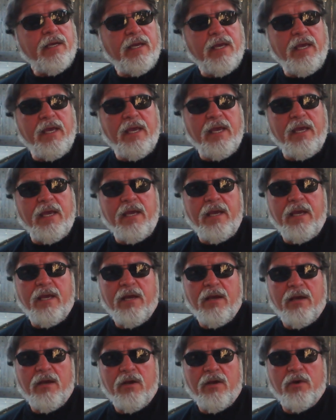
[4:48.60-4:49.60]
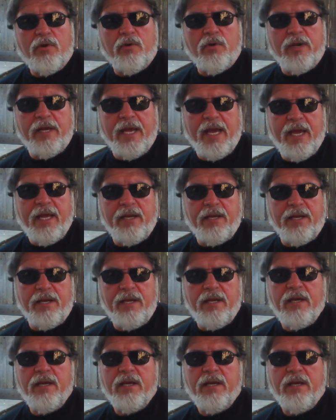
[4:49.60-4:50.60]
He
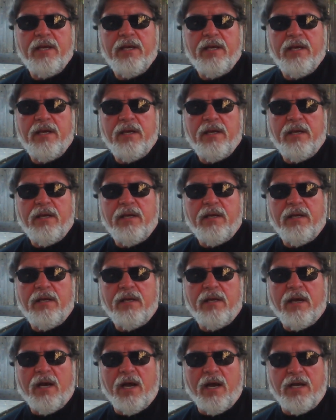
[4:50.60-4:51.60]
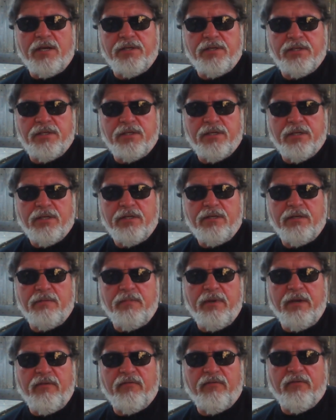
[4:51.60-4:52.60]
created us to
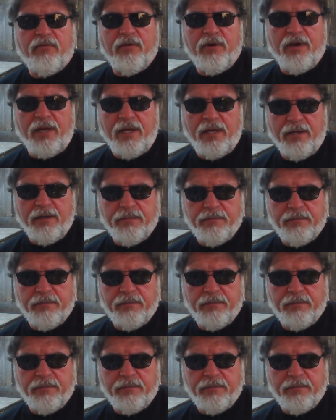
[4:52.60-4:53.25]
be free,